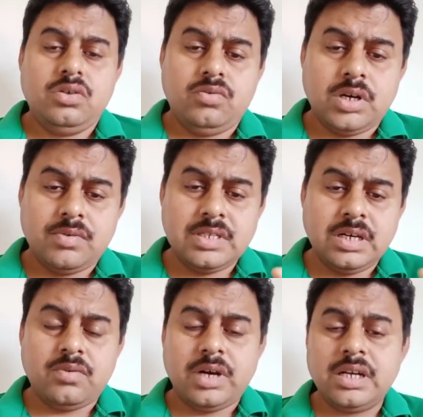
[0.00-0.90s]
What was the
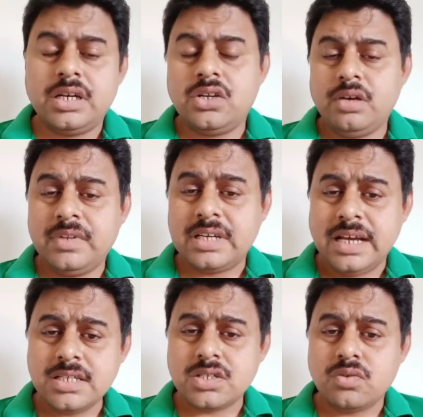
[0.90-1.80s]
quantity of the
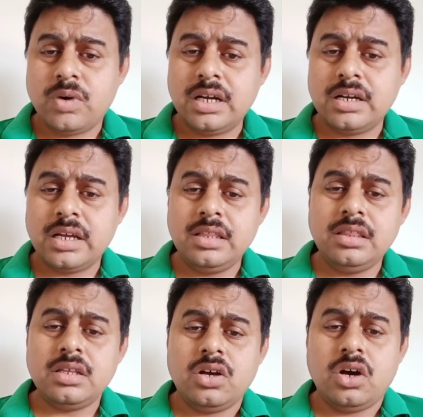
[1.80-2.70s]
tax?
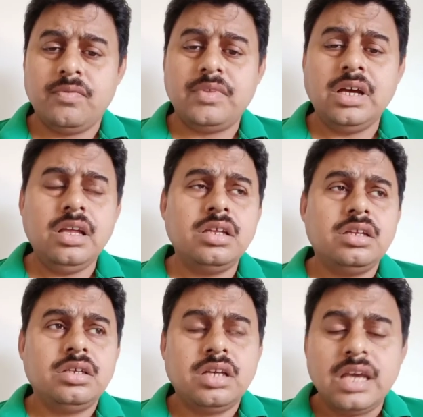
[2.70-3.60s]
1/10 of the
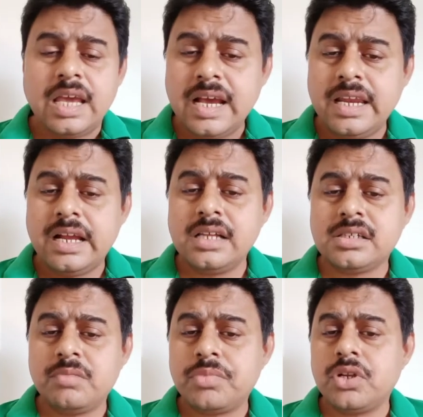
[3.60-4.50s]

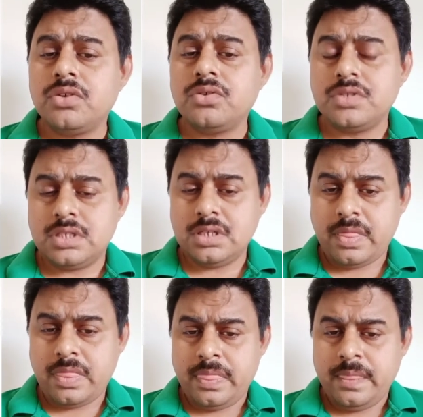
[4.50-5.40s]
agricultural produce.
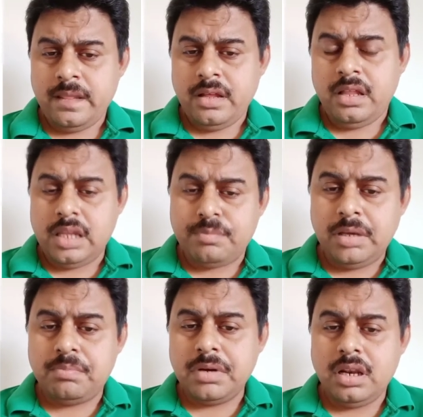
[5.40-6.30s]
The
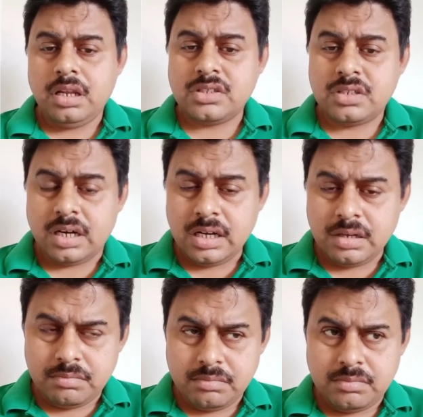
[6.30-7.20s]
people, third
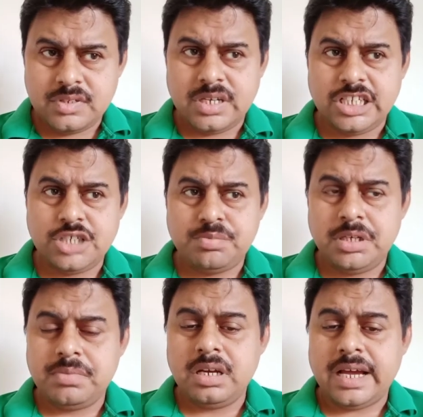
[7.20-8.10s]
stage
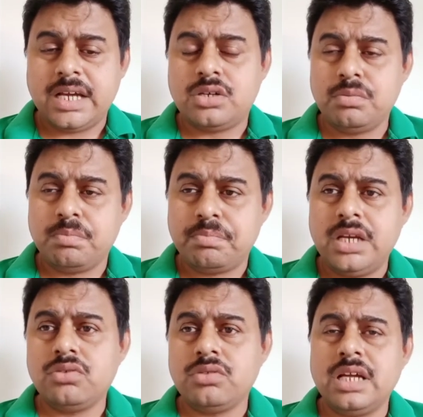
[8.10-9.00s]
people, had to pay
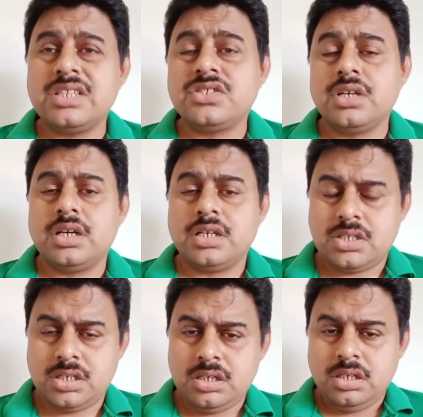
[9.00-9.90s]
to the church